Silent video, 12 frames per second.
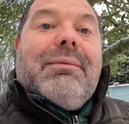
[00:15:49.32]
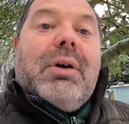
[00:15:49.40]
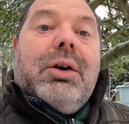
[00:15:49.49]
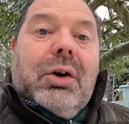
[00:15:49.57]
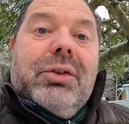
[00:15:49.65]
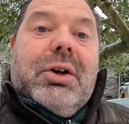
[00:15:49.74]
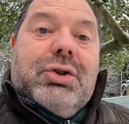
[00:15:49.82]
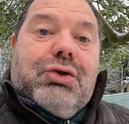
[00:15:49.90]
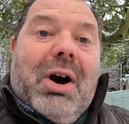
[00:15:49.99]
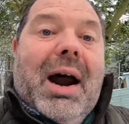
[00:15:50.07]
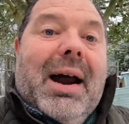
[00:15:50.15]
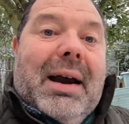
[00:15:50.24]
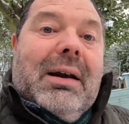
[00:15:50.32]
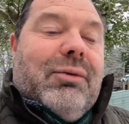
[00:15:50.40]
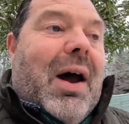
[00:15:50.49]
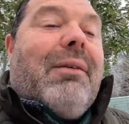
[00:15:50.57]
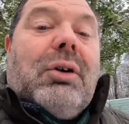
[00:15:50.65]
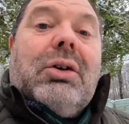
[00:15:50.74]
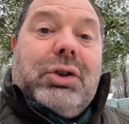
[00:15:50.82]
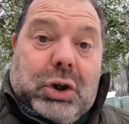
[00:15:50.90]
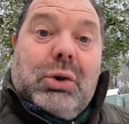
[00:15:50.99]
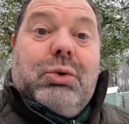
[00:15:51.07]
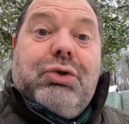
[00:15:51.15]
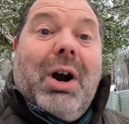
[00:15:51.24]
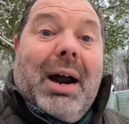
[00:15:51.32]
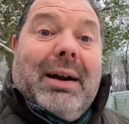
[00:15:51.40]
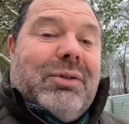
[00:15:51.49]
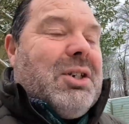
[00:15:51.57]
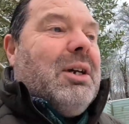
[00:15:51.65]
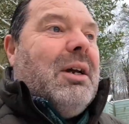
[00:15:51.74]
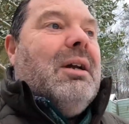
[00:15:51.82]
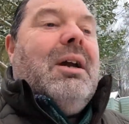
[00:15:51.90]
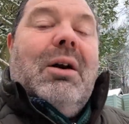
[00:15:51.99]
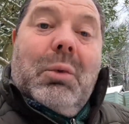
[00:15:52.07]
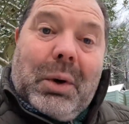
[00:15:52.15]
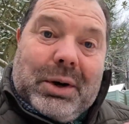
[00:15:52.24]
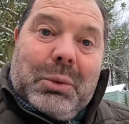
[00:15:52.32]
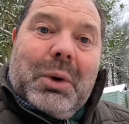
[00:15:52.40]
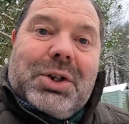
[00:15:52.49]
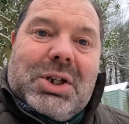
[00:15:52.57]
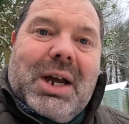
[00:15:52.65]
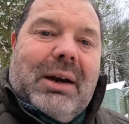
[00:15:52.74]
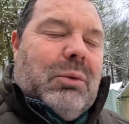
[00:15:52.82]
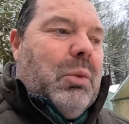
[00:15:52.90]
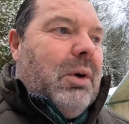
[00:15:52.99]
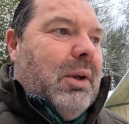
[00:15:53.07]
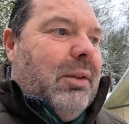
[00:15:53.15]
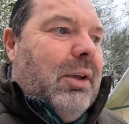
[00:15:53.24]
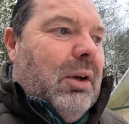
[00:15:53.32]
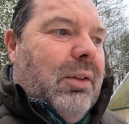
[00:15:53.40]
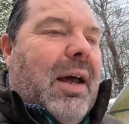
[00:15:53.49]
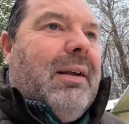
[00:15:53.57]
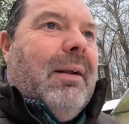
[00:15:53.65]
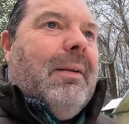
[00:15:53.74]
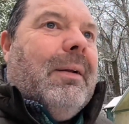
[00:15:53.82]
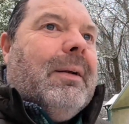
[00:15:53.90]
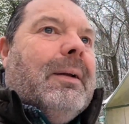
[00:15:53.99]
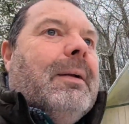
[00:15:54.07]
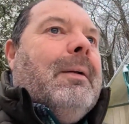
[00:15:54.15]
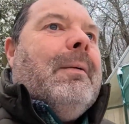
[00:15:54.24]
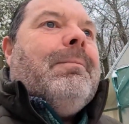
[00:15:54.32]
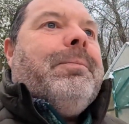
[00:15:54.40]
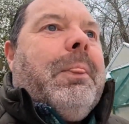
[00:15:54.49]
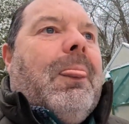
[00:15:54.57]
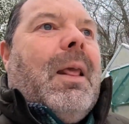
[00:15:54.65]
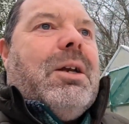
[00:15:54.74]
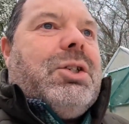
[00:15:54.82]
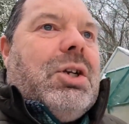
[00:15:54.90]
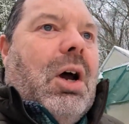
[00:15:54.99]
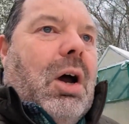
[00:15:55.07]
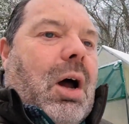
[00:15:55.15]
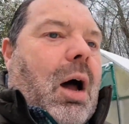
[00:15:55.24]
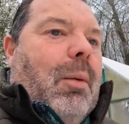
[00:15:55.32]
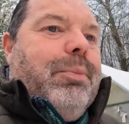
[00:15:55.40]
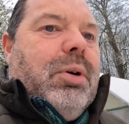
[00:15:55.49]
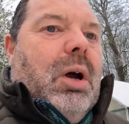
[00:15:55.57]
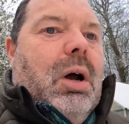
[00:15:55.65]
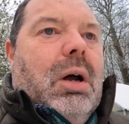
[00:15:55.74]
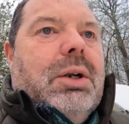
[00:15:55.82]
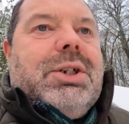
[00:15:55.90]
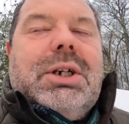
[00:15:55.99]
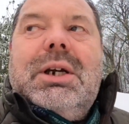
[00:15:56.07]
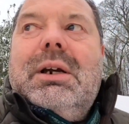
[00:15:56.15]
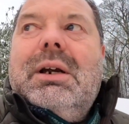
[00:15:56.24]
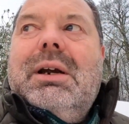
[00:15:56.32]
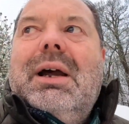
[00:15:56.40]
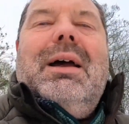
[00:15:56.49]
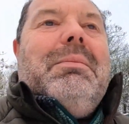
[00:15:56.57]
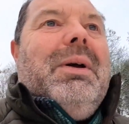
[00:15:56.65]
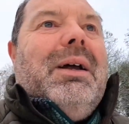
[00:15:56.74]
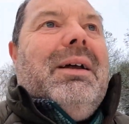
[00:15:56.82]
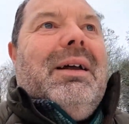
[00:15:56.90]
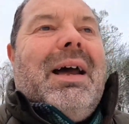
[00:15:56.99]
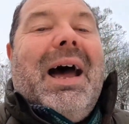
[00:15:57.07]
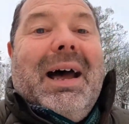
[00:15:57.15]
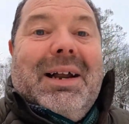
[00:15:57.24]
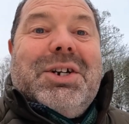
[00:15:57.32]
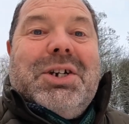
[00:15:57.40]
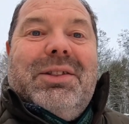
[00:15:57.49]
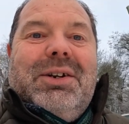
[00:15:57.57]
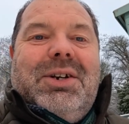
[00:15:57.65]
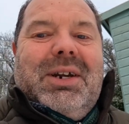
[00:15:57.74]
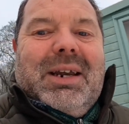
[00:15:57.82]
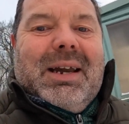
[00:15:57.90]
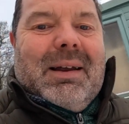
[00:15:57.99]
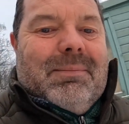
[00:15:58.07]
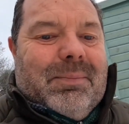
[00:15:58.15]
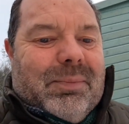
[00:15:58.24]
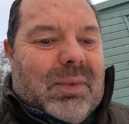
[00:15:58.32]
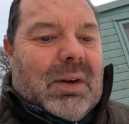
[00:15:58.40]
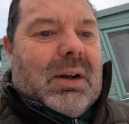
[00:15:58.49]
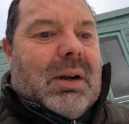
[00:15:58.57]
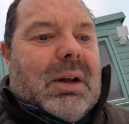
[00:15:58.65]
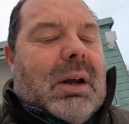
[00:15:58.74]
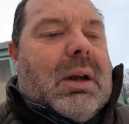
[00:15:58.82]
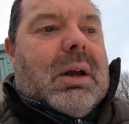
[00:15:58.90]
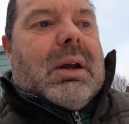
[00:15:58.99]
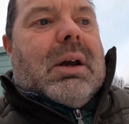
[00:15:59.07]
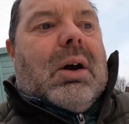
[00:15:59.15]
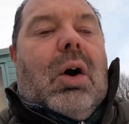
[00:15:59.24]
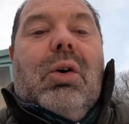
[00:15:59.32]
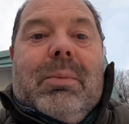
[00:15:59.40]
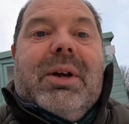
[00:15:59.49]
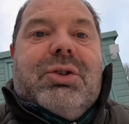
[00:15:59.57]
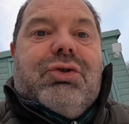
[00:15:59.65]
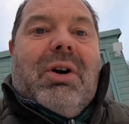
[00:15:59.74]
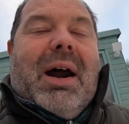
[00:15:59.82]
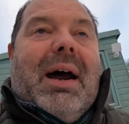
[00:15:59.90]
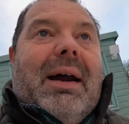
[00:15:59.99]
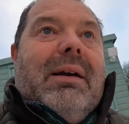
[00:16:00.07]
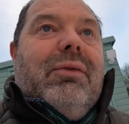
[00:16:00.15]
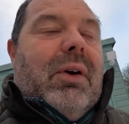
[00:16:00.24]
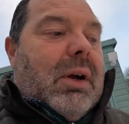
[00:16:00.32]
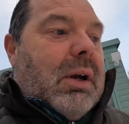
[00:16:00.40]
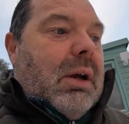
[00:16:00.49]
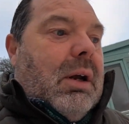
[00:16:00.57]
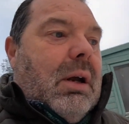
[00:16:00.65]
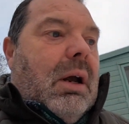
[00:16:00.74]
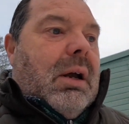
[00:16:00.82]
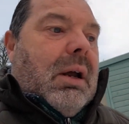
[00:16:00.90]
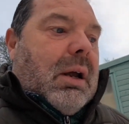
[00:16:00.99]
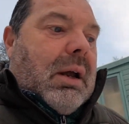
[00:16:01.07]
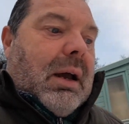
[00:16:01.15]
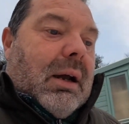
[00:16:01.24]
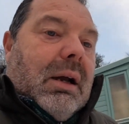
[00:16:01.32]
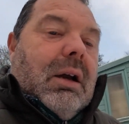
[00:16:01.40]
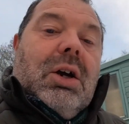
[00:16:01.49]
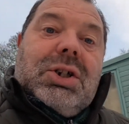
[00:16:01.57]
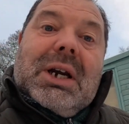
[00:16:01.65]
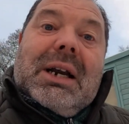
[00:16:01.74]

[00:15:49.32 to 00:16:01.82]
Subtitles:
another drive. I've got 2 drives, one at one side and one at the other. So I brought Archie the deer up the drive, because